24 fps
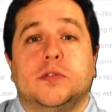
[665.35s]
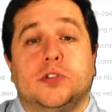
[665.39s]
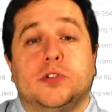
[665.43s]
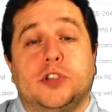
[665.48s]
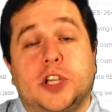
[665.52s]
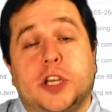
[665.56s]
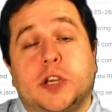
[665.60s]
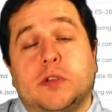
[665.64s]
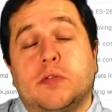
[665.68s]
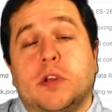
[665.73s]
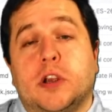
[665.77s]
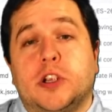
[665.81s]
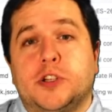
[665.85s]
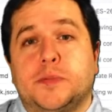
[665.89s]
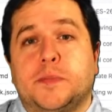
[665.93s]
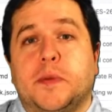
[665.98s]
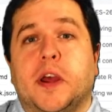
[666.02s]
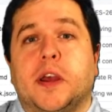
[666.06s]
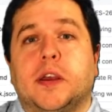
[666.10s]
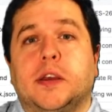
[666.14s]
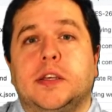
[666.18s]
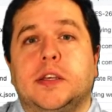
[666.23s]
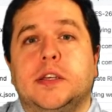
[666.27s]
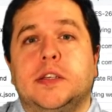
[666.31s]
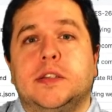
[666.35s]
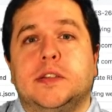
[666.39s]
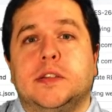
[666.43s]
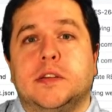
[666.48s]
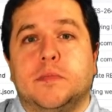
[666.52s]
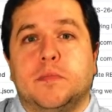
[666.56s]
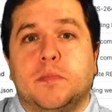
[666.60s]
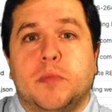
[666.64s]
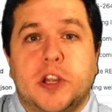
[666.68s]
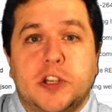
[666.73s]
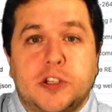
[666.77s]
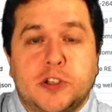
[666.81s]
JCrashPack is a
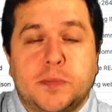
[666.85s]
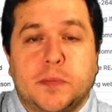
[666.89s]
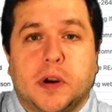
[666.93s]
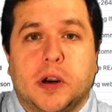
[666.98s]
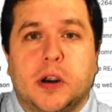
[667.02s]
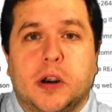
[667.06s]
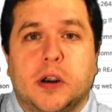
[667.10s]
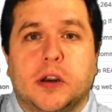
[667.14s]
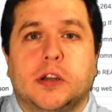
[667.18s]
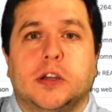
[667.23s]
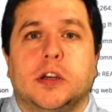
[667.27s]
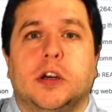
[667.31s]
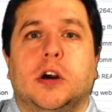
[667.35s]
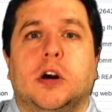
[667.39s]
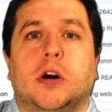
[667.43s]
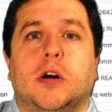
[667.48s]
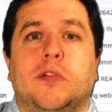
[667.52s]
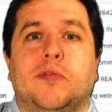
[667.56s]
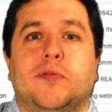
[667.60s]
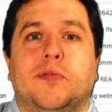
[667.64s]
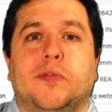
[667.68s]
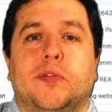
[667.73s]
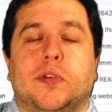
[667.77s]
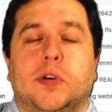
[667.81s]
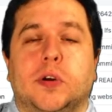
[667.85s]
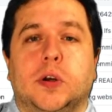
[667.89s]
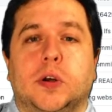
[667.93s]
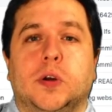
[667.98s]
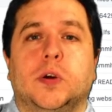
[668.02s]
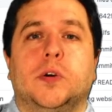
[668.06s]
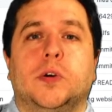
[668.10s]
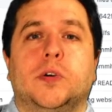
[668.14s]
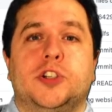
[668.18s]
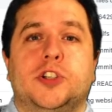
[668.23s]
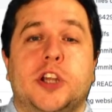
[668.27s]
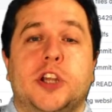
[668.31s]
benchmark of
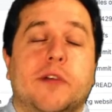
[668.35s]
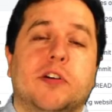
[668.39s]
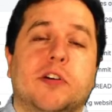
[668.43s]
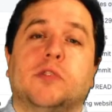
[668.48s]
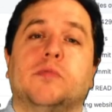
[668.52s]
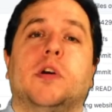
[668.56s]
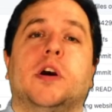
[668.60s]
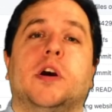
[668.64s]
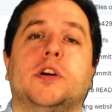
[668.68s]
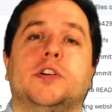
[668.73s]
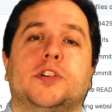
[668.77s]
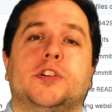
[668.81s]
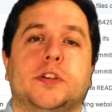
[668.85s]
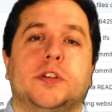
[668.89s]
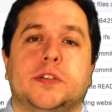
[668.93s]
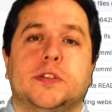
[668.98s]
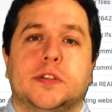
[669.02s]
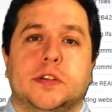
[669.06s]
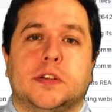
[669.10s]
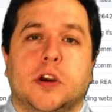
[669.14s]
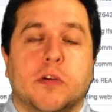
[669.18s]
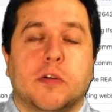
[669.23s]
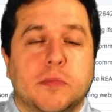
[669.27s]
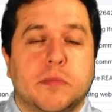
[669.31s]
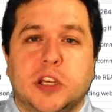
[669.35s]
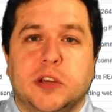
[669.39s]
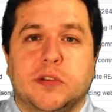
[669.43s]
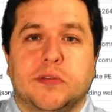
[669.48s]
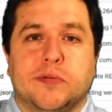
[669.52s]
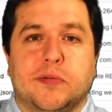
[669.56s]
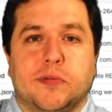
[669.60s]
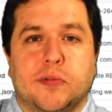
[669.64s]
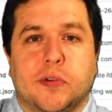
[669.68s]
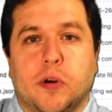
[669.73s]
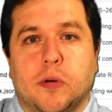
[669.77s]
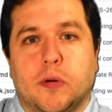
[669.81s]
Java crashes coming
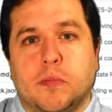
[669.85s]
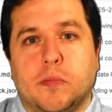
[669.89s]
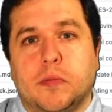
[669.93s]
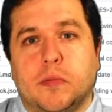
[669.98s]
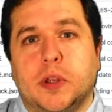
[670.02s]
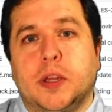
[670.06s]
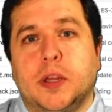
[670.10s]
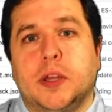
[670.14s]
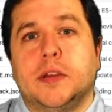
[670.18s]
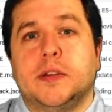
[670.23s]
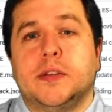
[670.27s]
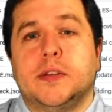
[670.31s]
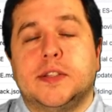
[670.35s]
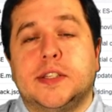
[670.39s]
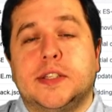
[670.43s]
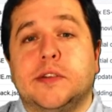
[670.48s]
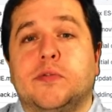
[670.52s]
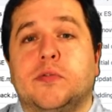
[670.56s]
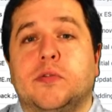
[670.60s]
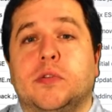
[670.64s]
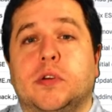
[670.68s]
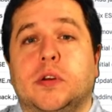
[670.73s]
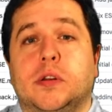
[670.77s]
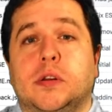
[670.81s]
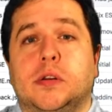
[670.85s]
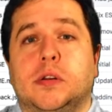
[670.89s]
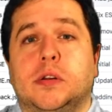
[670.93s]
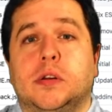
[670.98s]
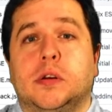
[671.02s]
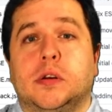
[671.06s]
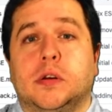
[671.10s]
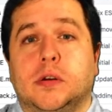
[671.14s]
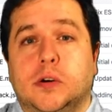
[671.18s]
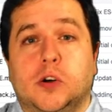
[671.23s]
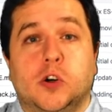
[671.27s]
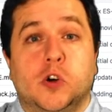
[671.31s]
from several
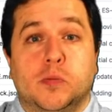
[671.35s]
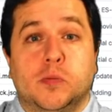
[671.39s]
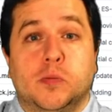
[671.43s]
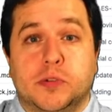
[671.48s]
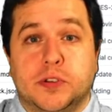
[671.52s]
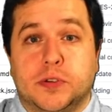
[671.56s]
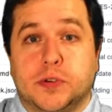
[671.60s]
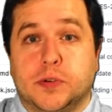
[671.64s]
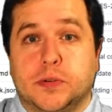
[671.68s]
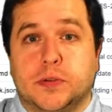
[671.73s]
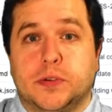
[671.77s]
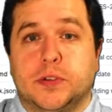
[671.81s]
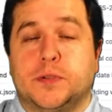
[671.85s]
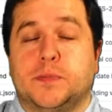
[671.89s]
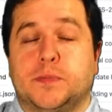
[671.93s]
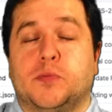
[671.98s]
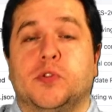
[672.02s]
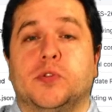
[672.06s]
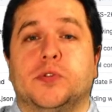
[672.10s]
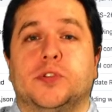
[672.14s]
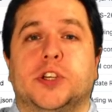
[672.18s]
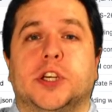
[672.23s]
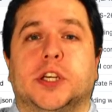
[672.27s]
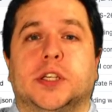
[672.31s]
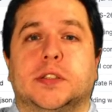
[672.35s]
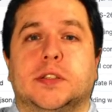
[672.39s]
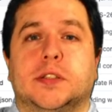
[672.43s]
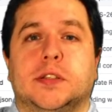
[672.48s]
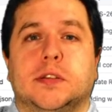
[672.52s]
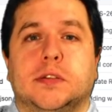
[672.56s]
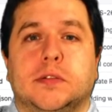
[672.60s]
open source projects.